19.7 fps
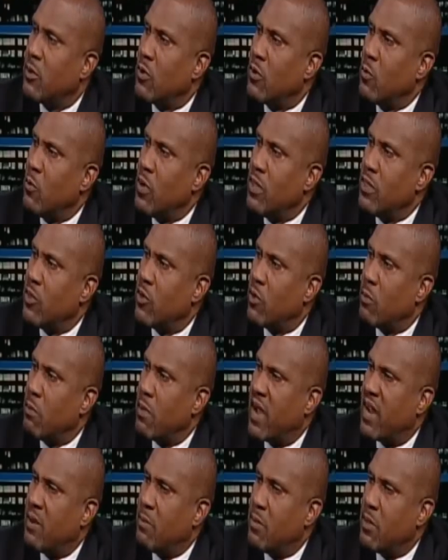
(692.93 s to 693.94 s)
when there
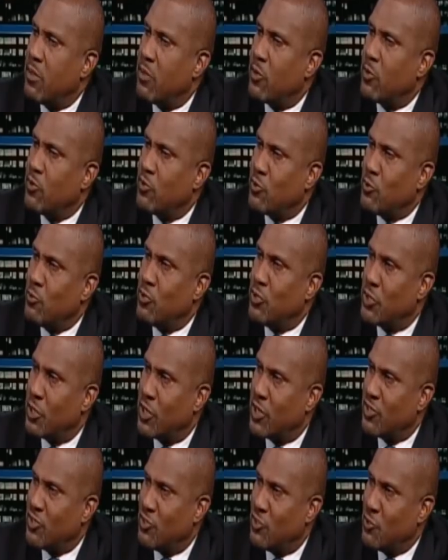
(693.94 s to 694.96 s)
might have been those who
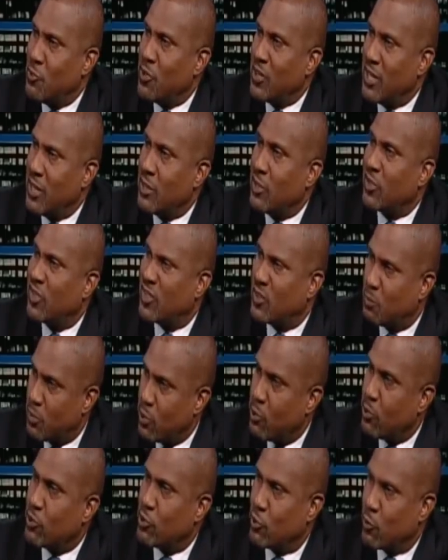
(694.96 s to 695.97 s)
judged you in the
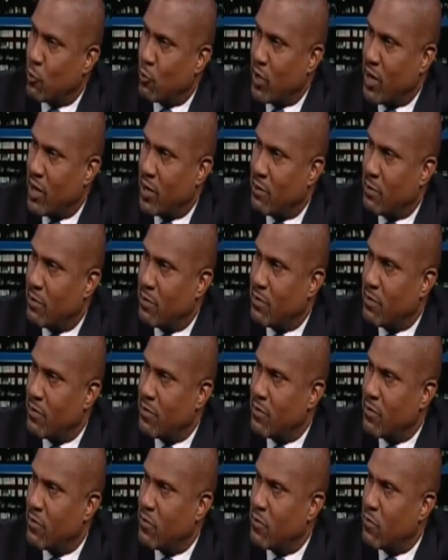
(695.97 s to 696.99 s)
spiritual realm mm
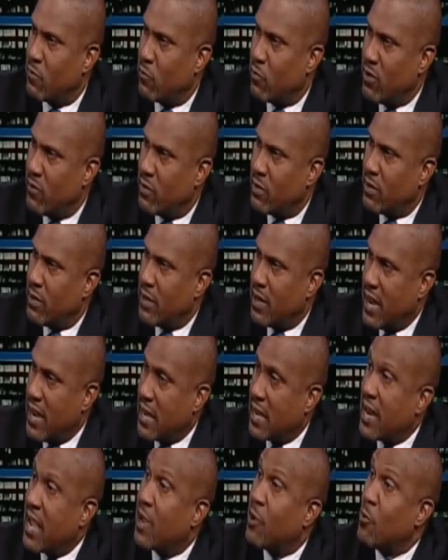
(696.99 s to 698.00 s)
-hmm. for even
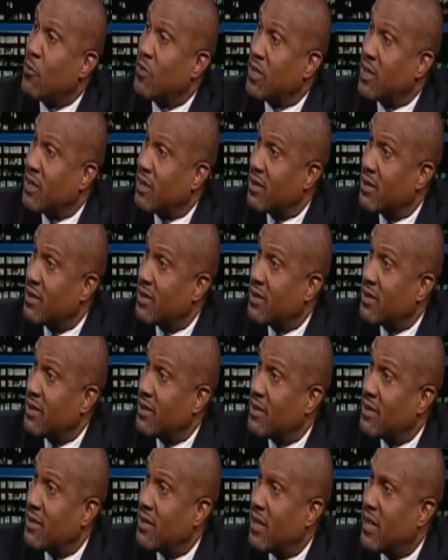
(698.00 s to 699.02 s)
hanging out over there. That's
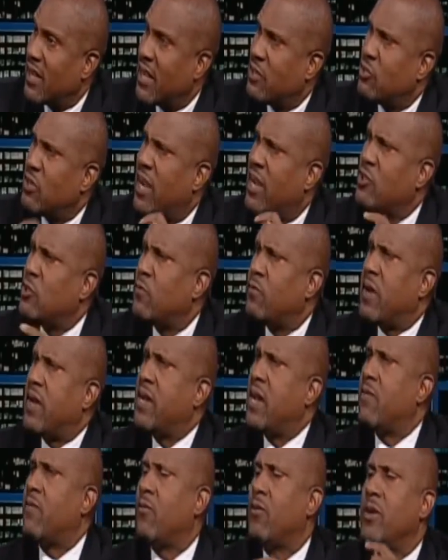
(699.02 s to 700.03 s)
right. How, how'd you
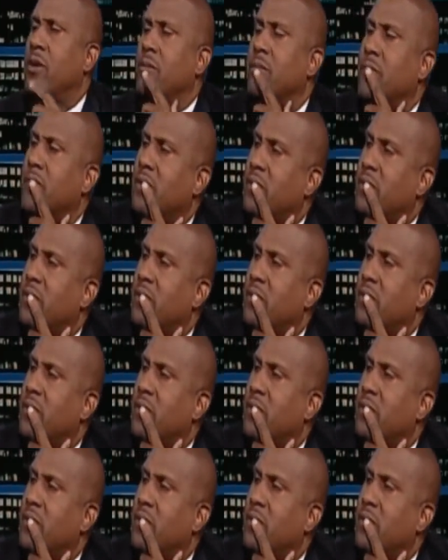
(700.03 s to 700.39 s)
find that freedom?